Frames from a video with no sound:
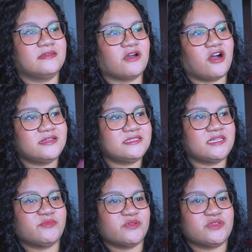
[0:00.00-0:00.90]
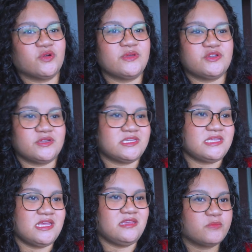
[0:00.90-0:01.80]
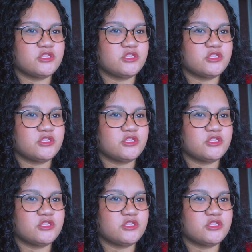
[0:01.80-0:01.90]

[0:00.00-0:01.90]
The concept was so interesting.